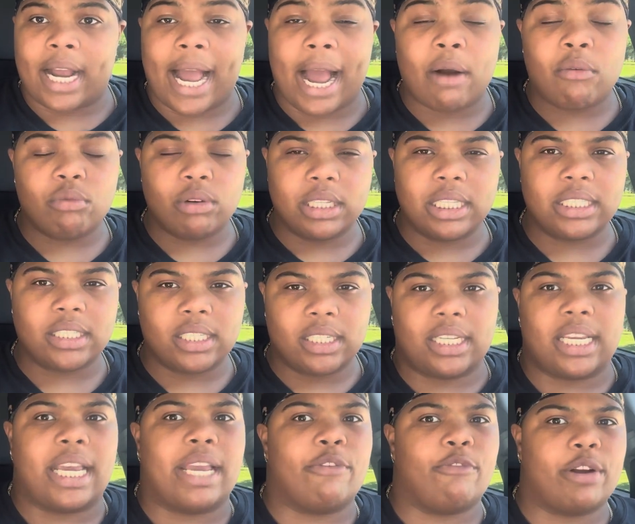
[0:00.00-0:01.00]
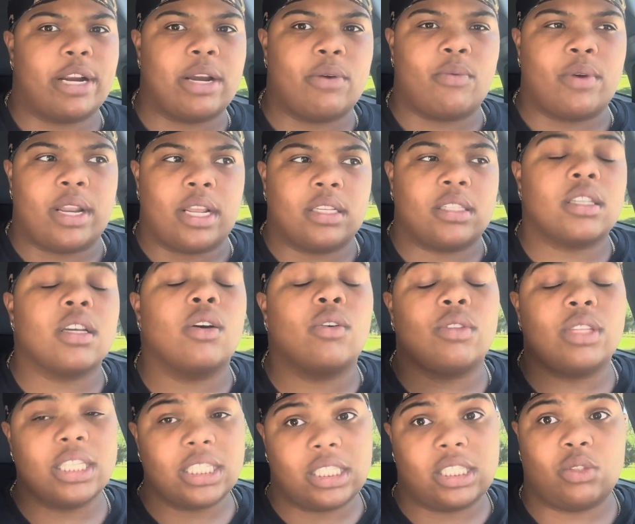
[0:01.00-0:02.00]
I really took it and ran with it. So
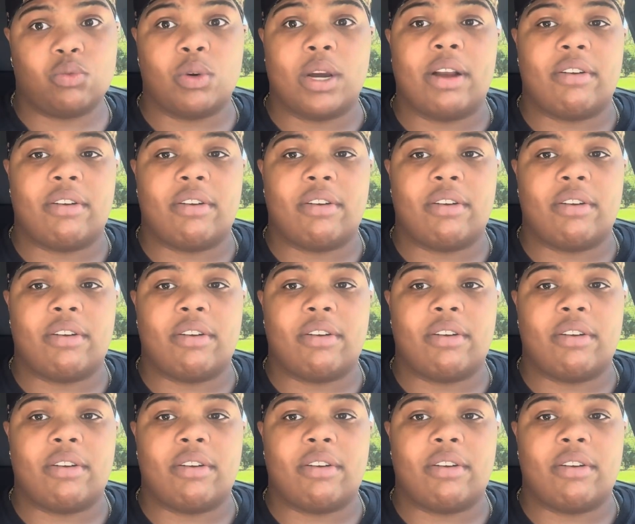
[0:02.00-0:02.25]
this is what